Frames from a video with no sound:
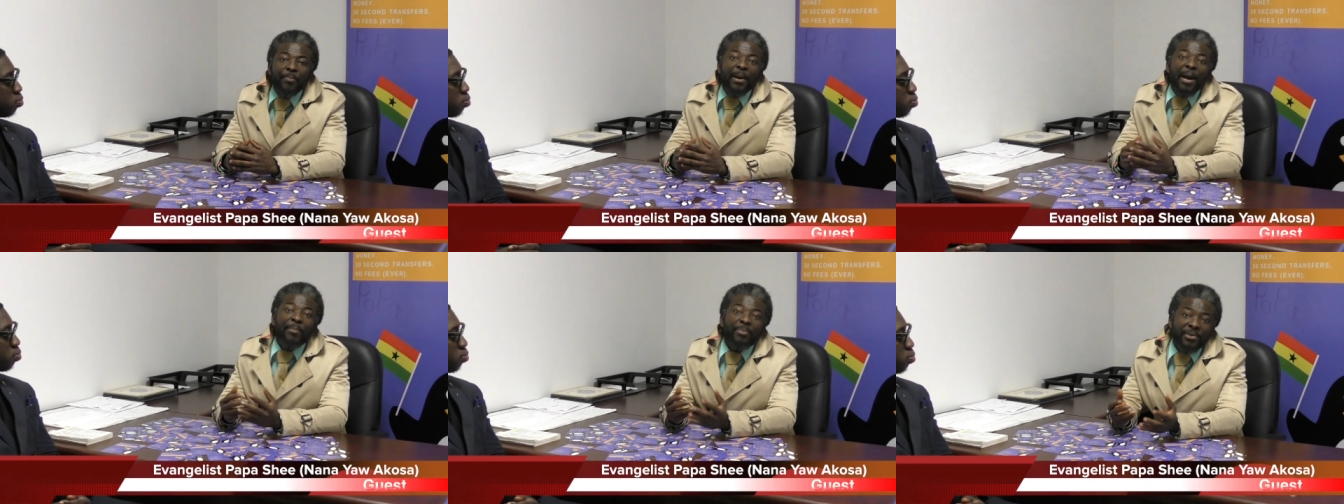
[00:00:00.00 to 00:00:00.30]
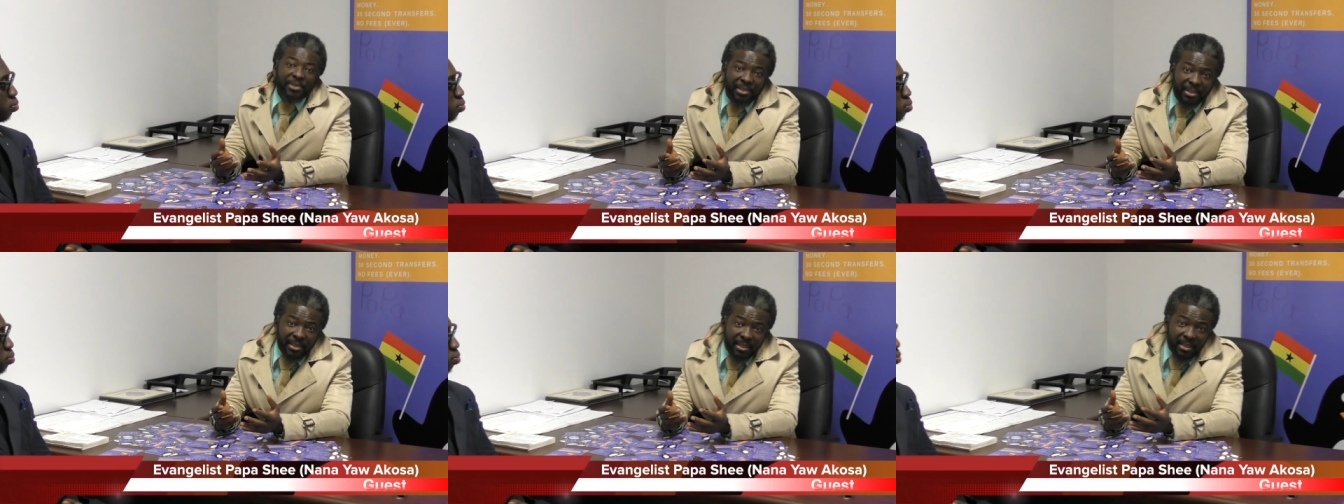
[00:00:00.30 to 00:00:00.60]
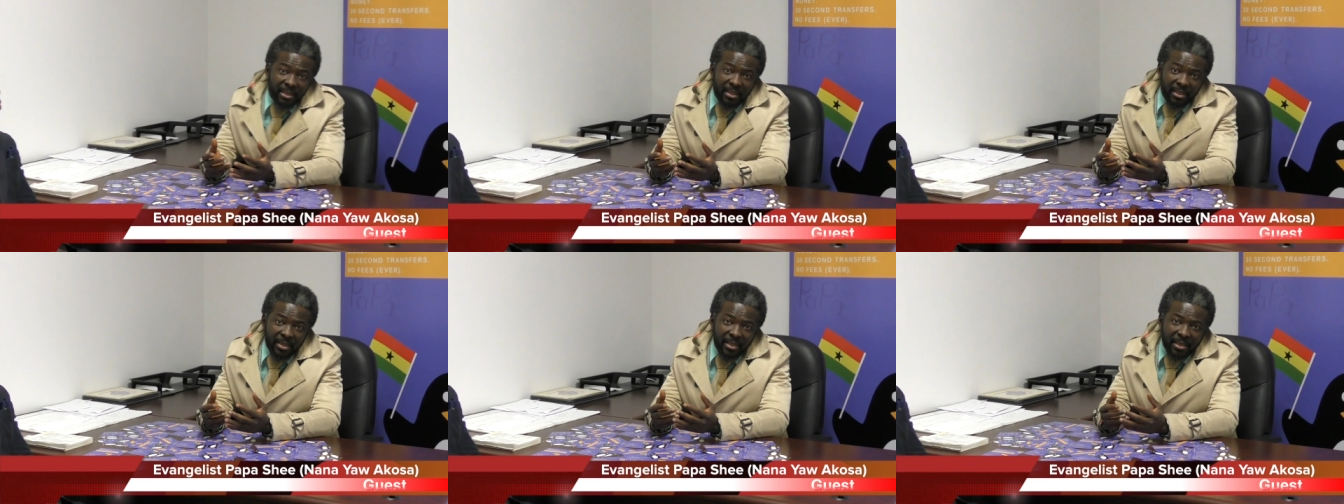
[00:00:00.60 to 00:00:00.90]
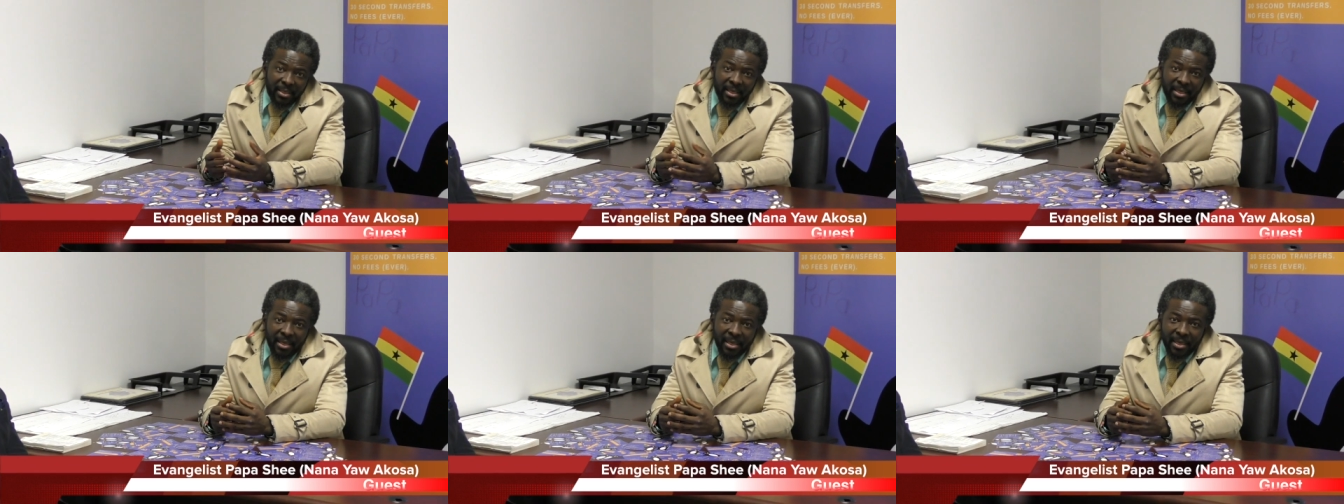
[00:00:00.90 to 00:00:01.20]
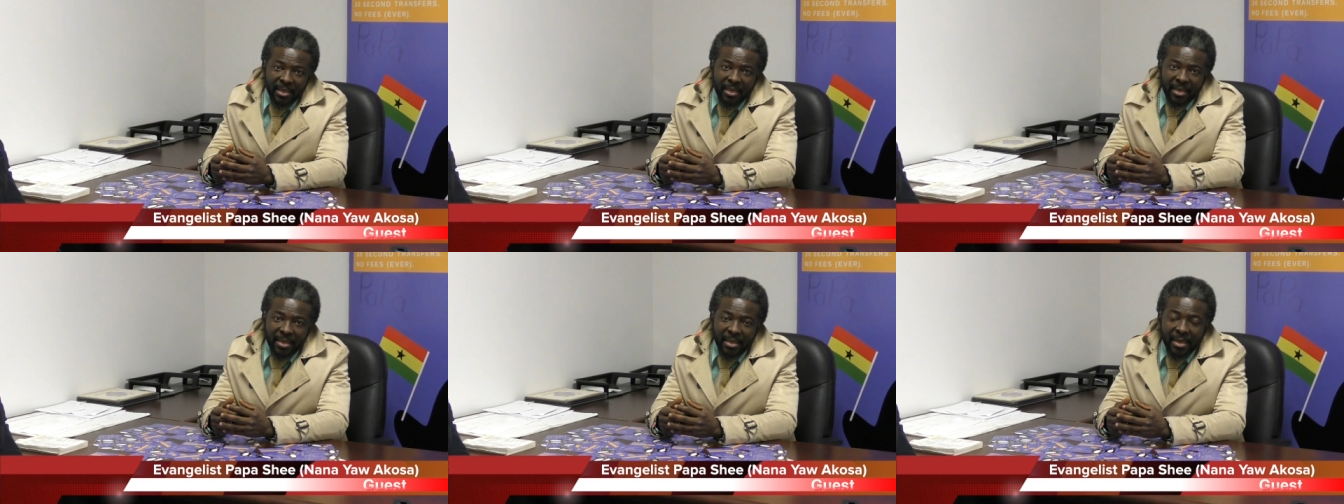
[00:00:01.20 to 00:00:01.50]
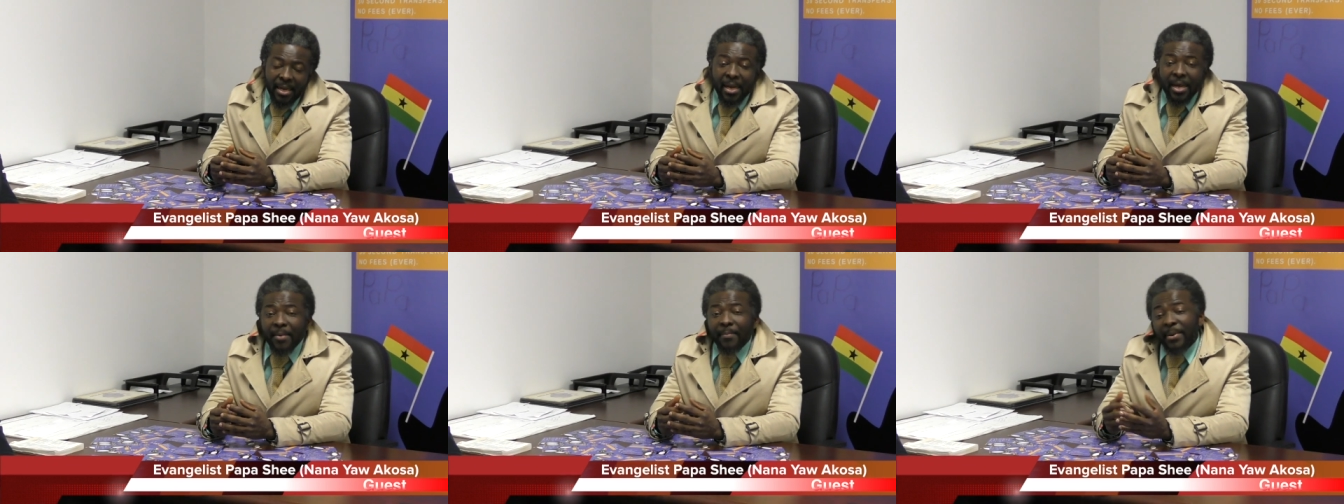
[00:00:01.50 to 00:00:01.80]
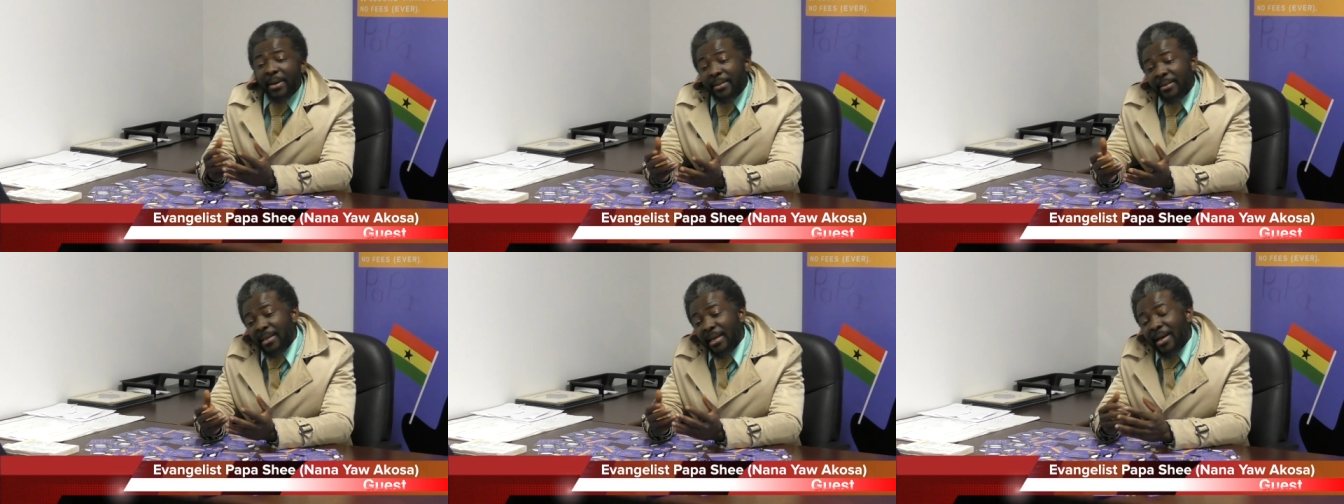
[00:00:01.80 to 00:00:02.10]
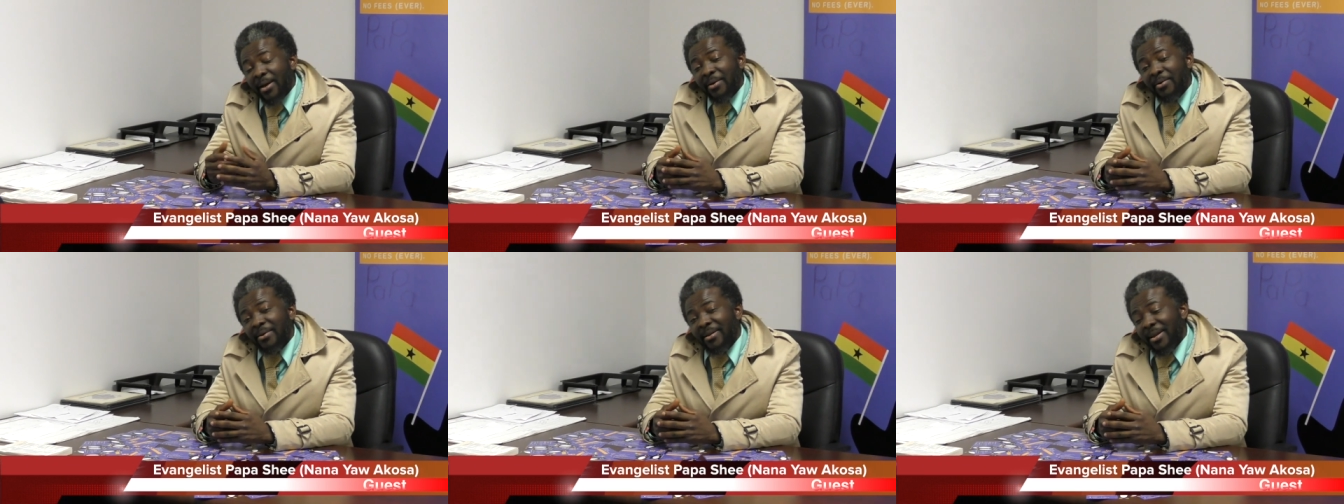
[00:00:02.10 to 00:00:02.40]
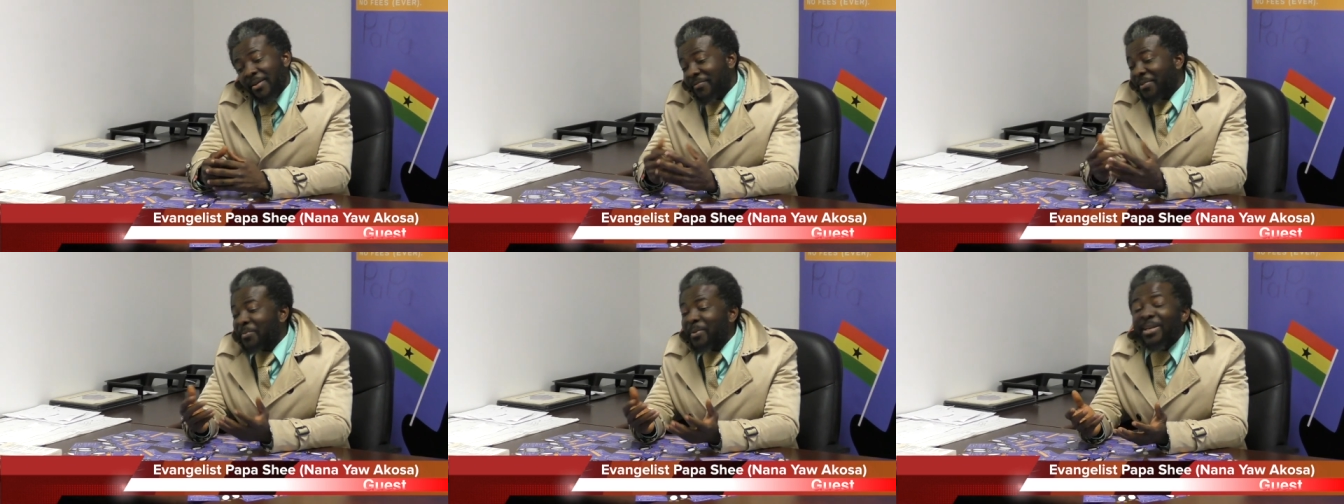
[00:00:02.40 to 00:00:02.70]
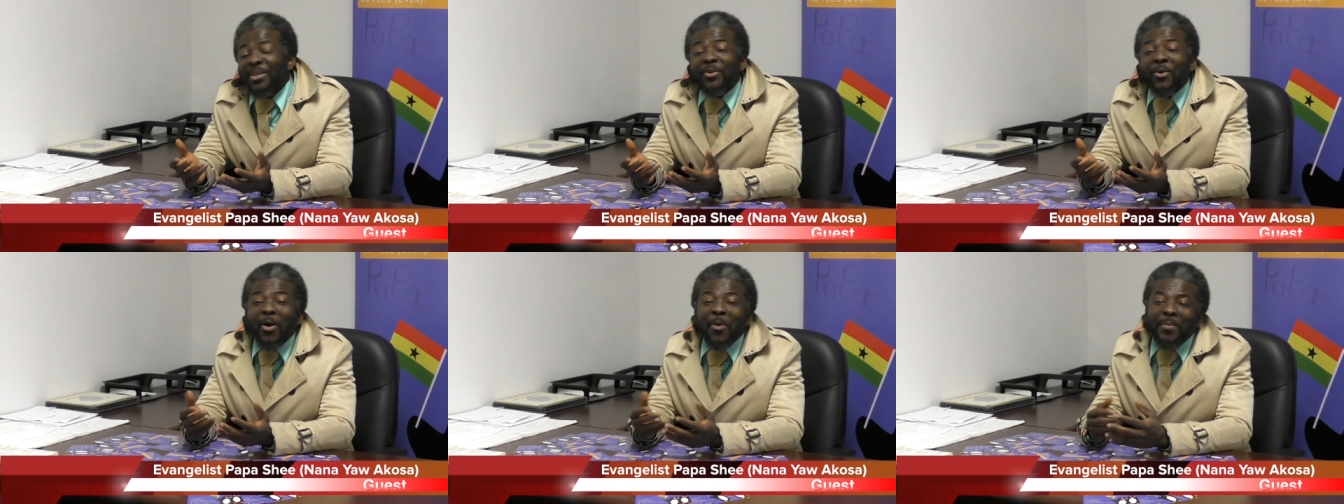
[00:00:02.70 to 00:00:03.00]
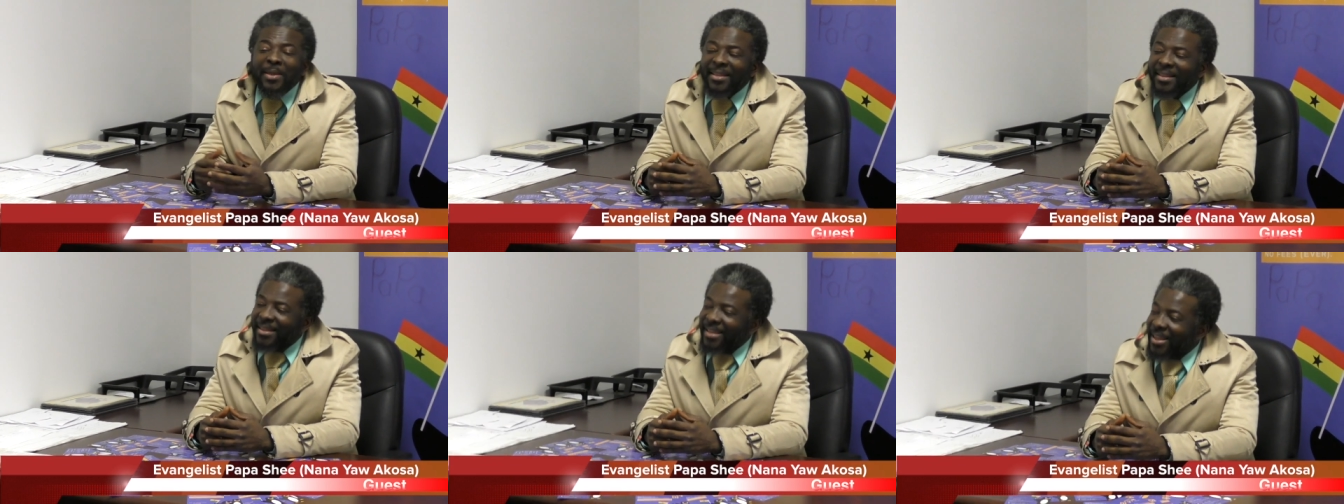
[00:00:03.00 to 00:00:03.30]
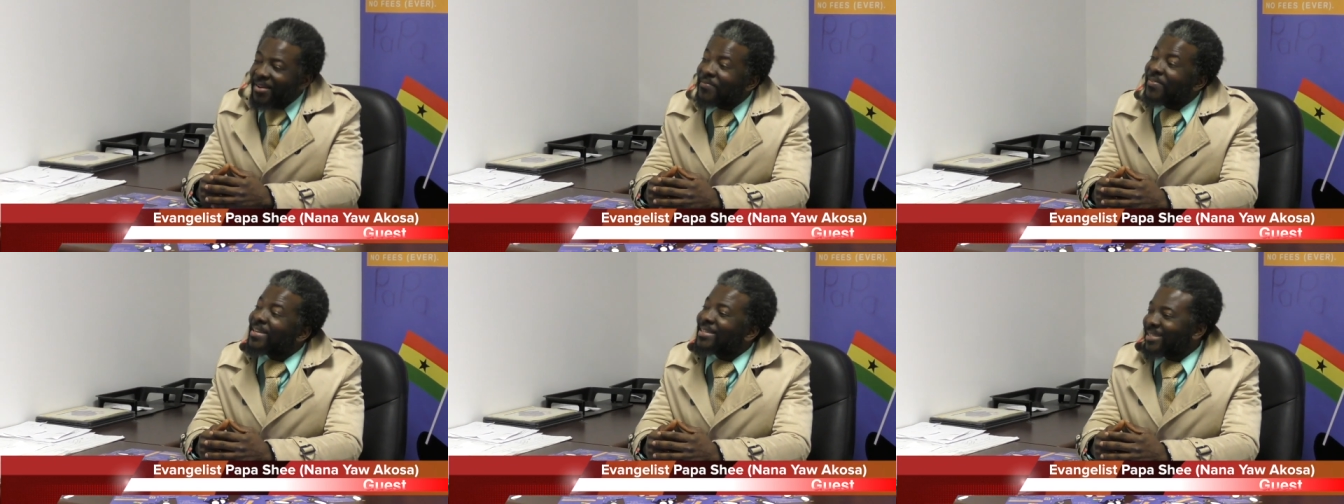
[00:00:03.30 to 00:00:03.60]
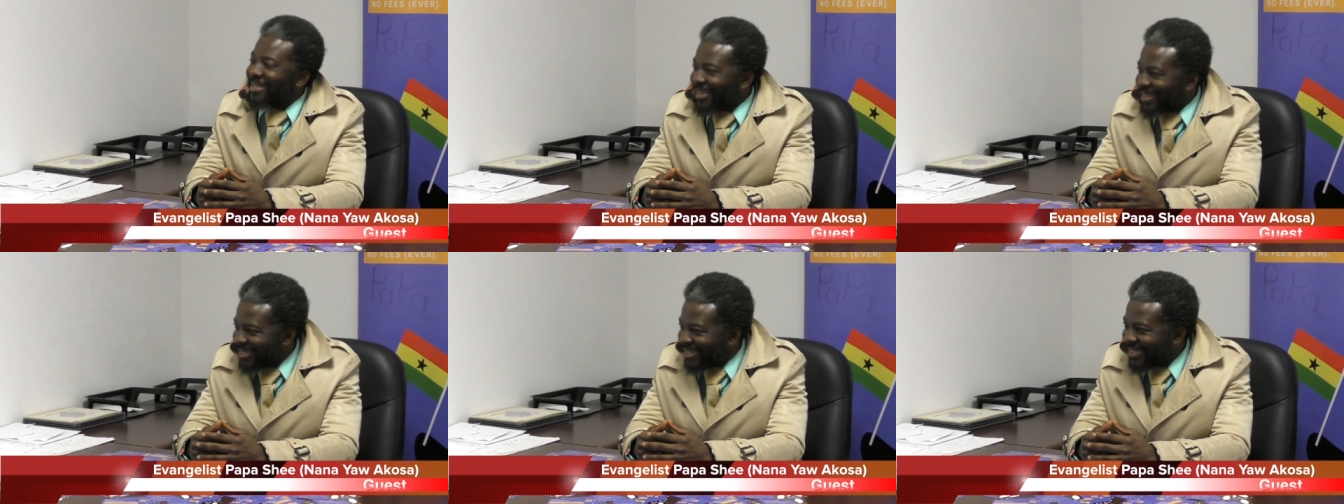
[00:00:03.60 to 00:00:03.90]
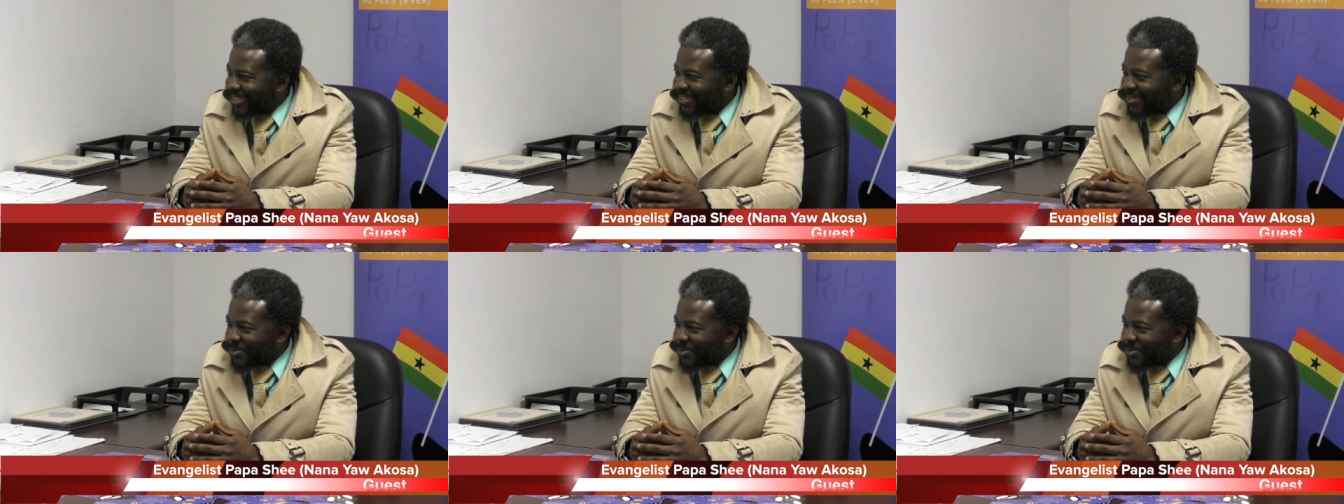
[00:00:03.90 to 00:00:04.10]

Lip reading: Papa Shee. But now everybody call me Evangelist,